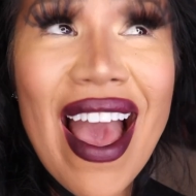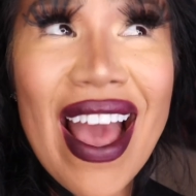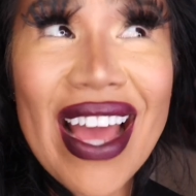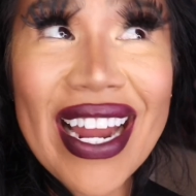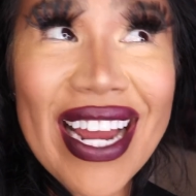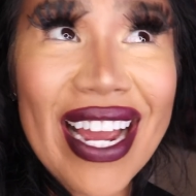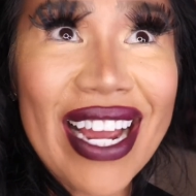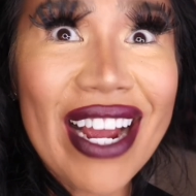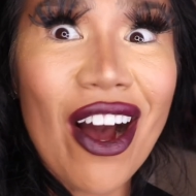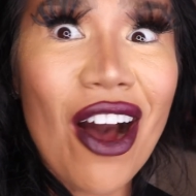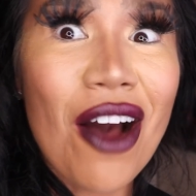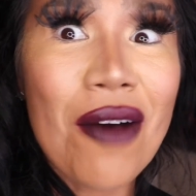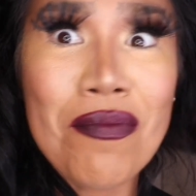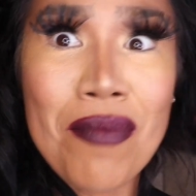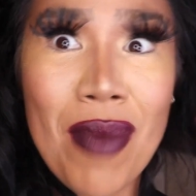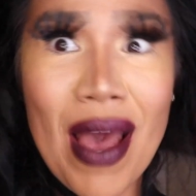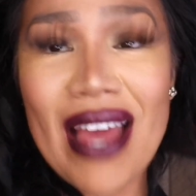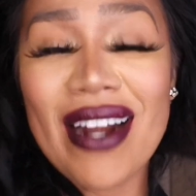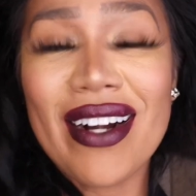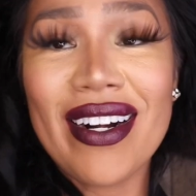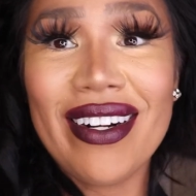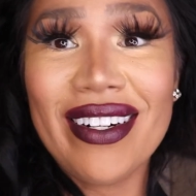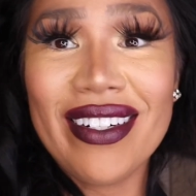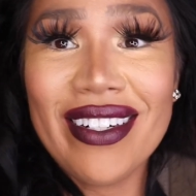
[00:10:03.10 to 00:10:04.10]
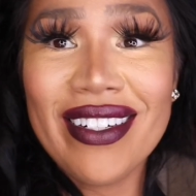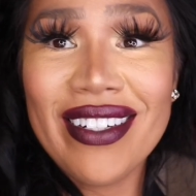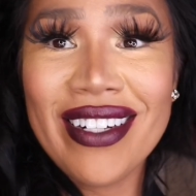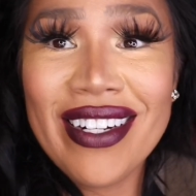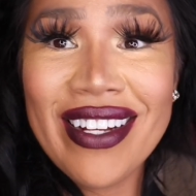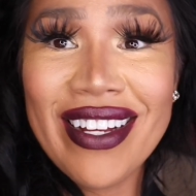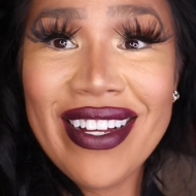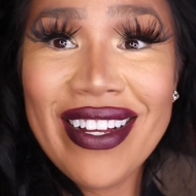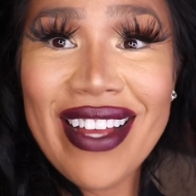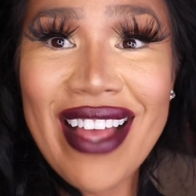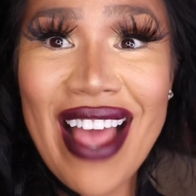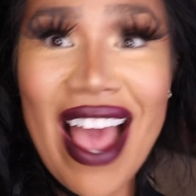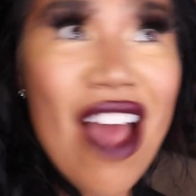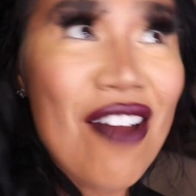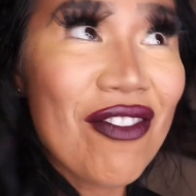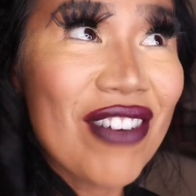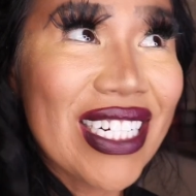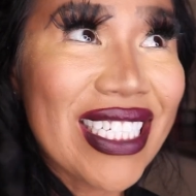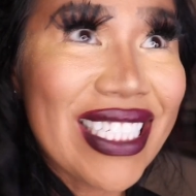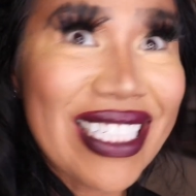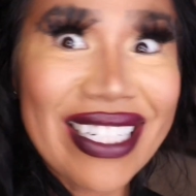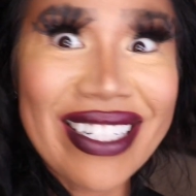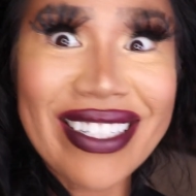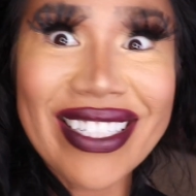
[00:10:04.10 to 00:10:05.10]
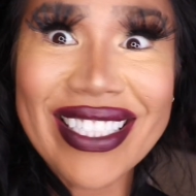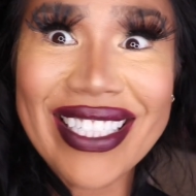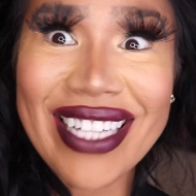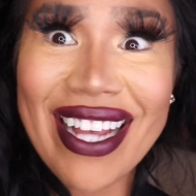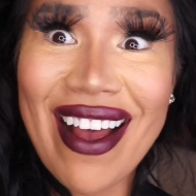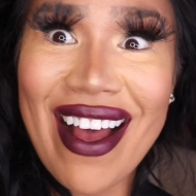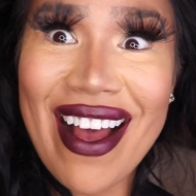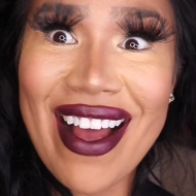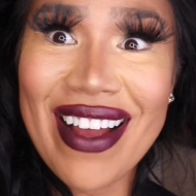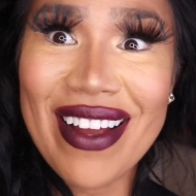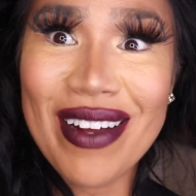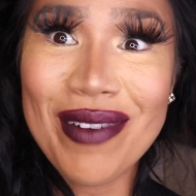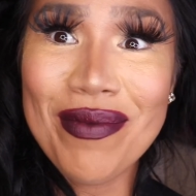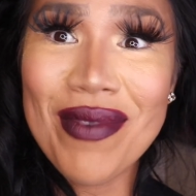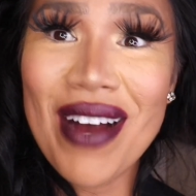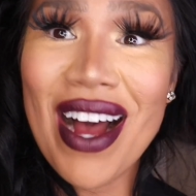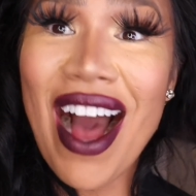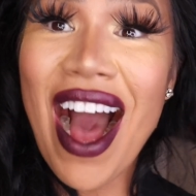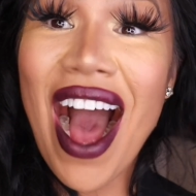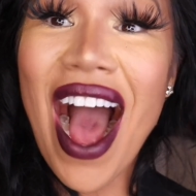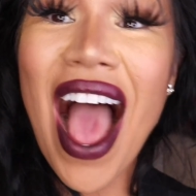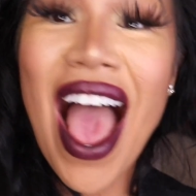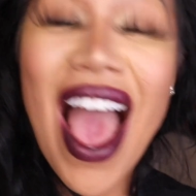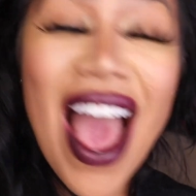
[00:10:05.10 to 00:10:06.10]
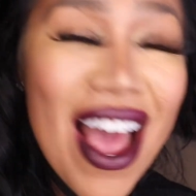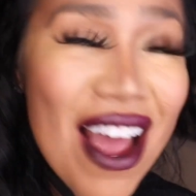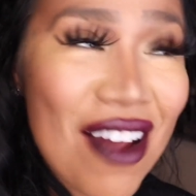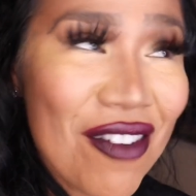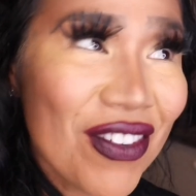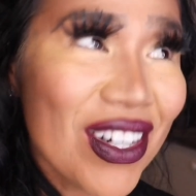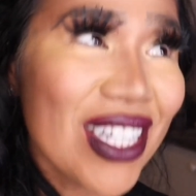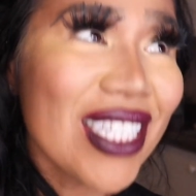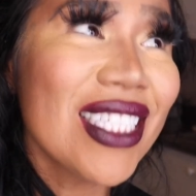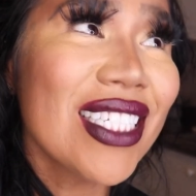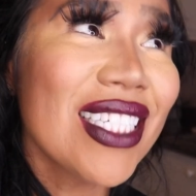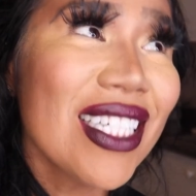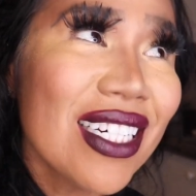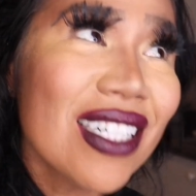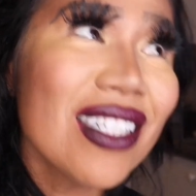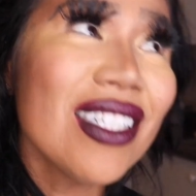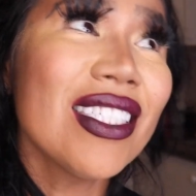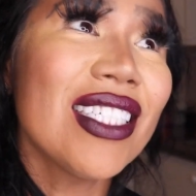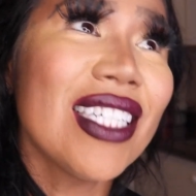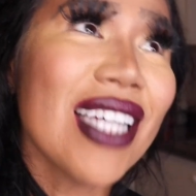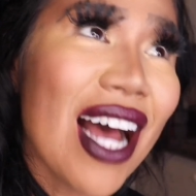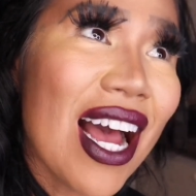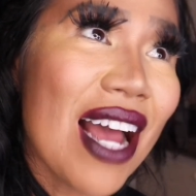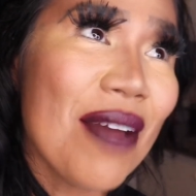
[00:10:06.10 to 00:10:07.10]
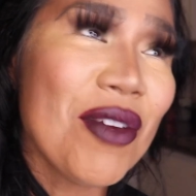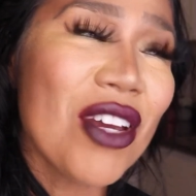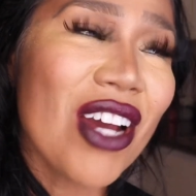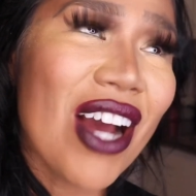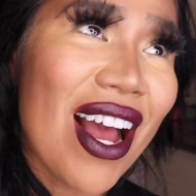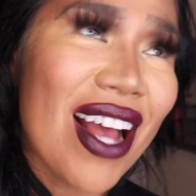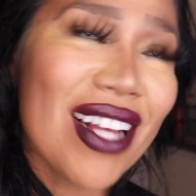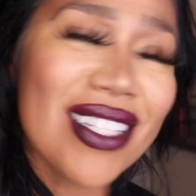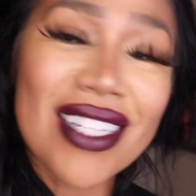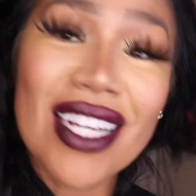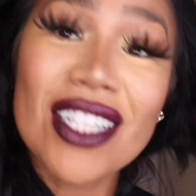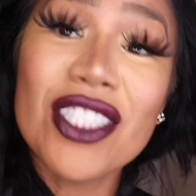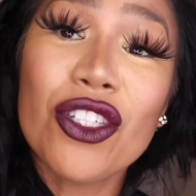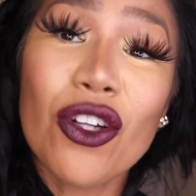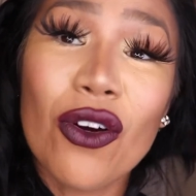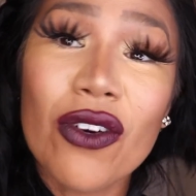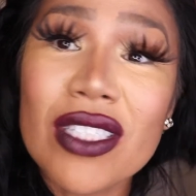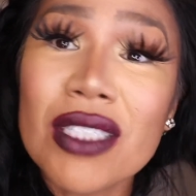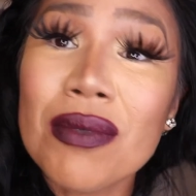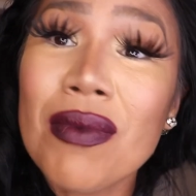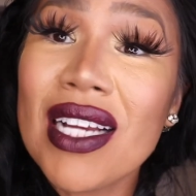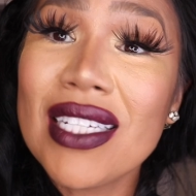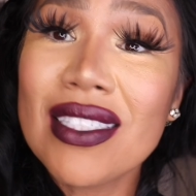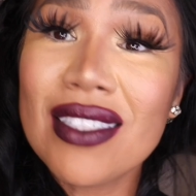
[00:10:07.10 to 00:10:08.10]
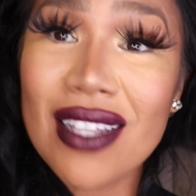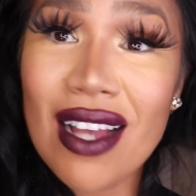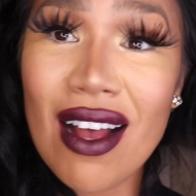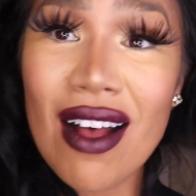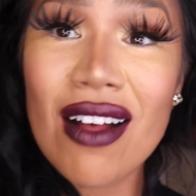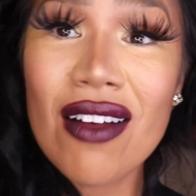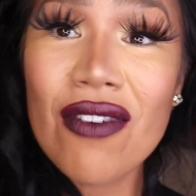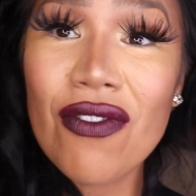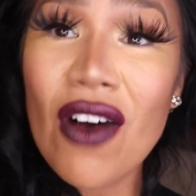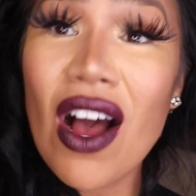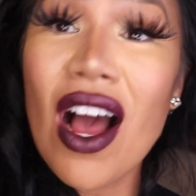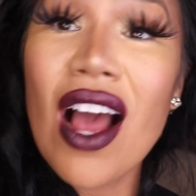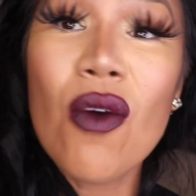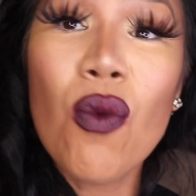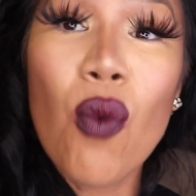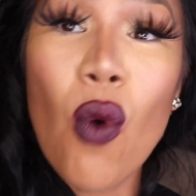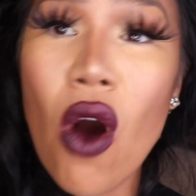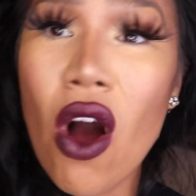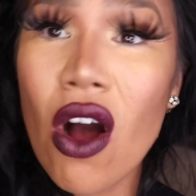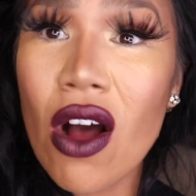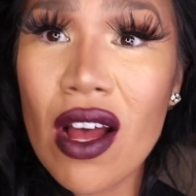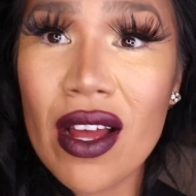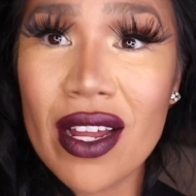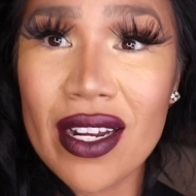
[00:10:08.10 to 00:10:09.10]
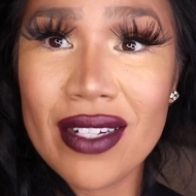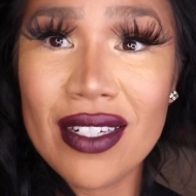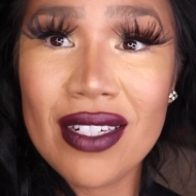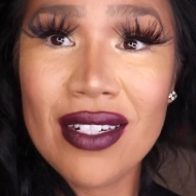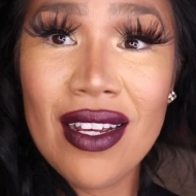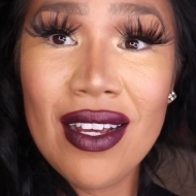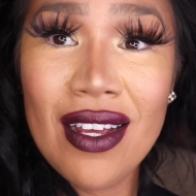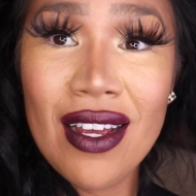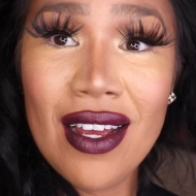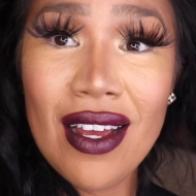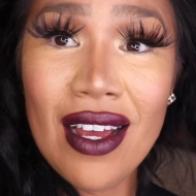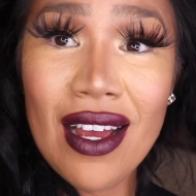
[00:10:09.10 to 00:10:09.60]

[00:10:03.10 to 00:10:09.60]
and I got better. Every single time. Every single time, you guys, I chose myself, I won.